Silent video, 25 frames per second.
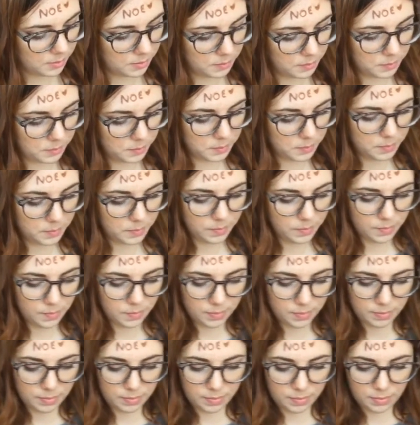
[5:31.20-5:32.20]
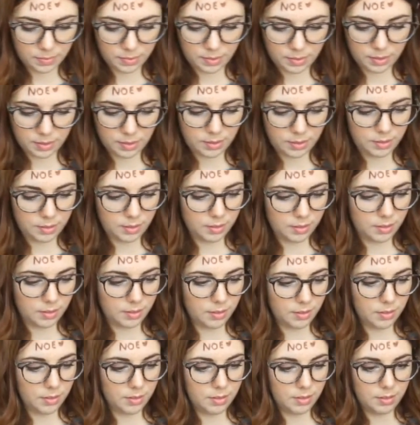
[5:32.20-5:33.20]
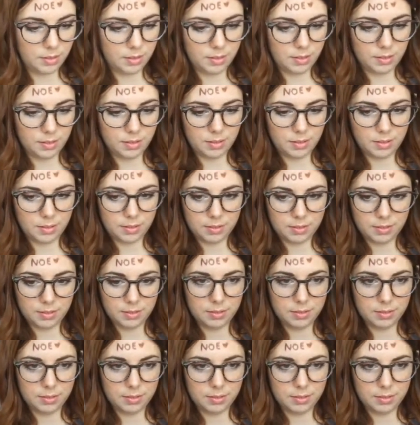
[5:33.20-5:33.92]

(silence)